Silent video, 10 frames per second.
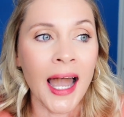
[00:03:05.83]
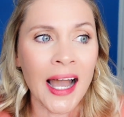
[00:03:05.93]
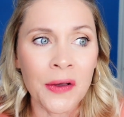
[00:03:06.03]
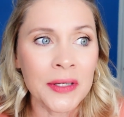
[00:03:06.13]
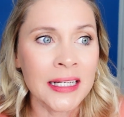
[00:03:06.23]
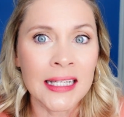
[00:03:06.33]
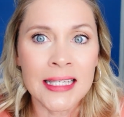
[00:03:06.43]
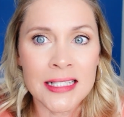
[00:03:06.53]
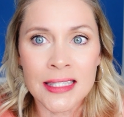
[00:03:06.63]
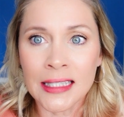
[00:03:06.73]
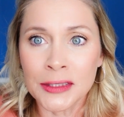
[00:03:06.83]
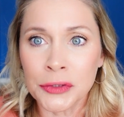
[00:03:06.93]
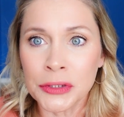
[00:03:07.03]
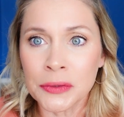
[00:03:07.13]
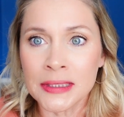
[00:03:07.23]
how can I easily
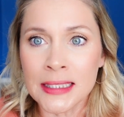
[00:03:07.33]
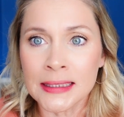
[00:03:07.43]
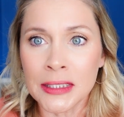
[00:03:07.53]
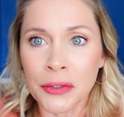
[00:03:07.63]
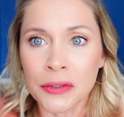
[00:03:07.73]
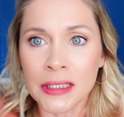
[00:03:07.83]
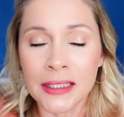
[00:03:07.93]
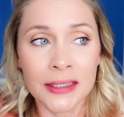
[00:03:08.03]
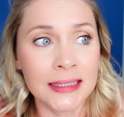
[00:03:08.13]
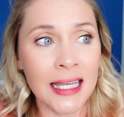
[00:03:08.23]
introduce this in the early years?